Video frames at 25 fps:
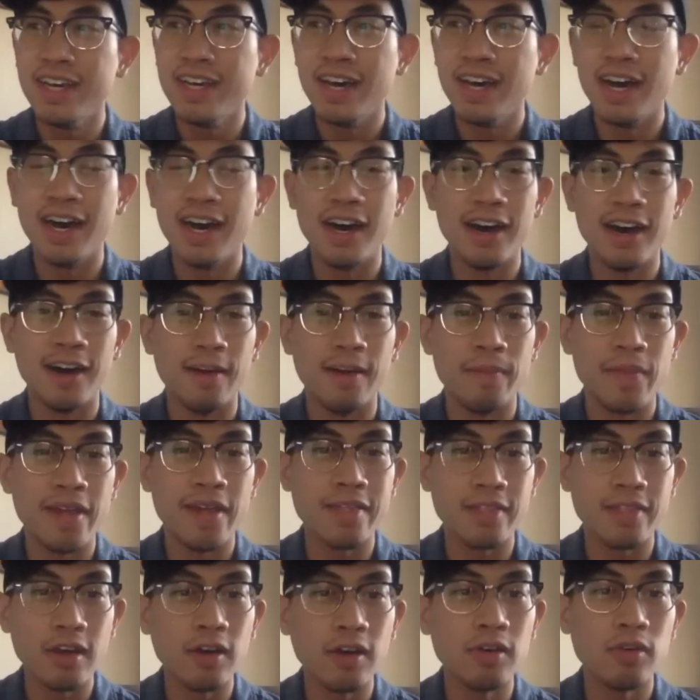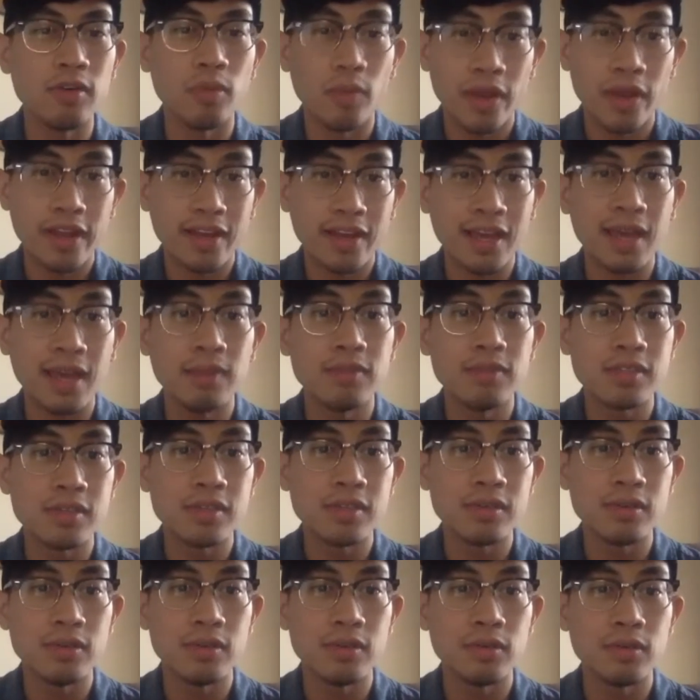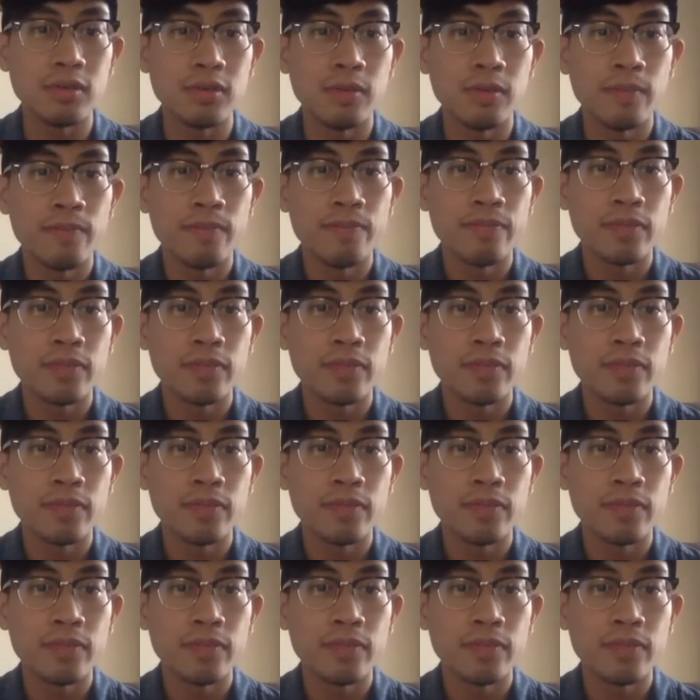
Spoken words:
And though when it came to